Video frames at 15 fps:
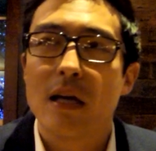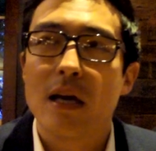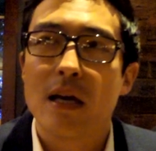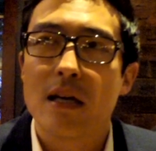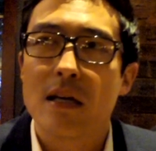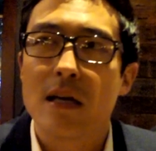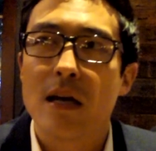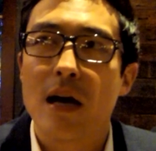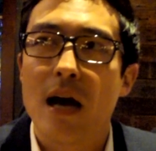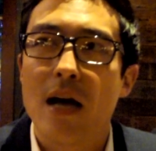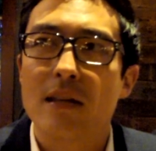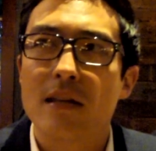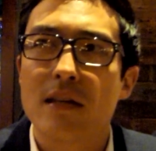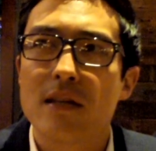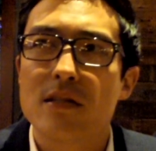And
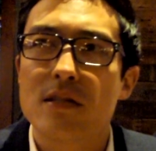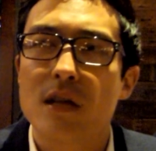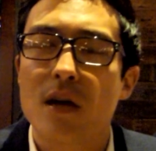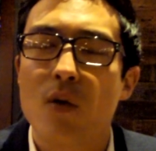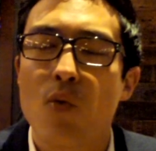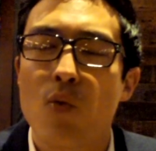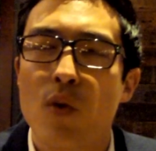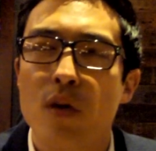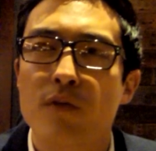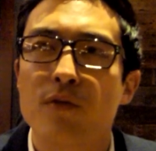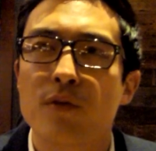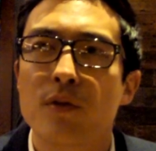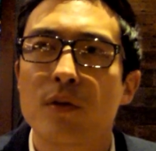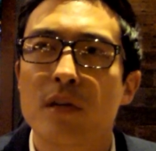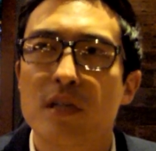I think it's a
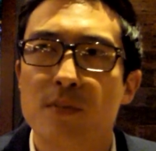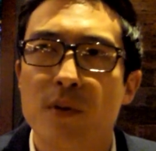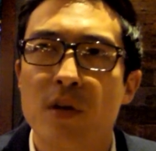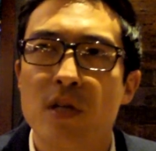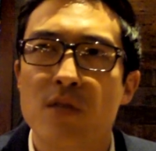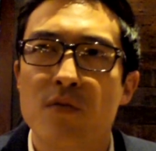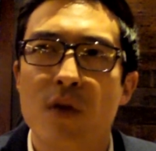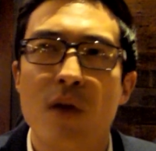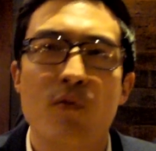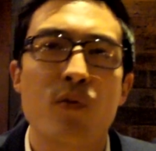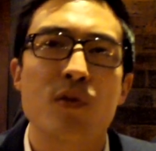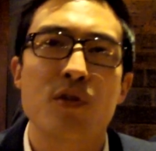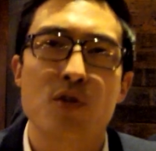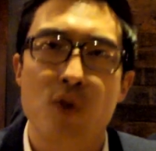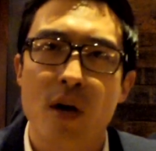wonderful experience for
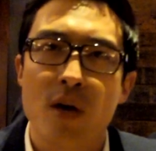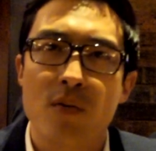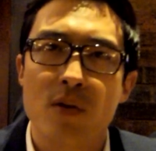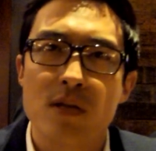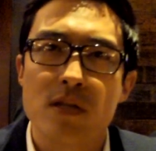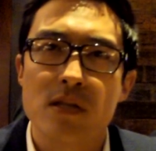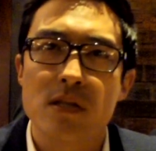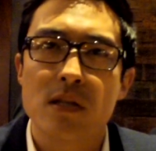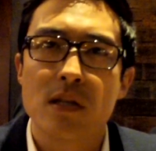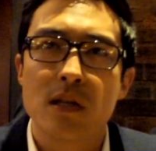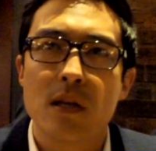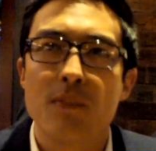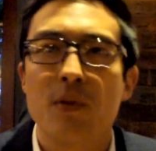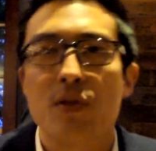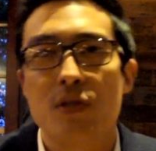everyone to try once,
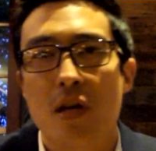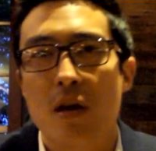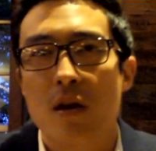builds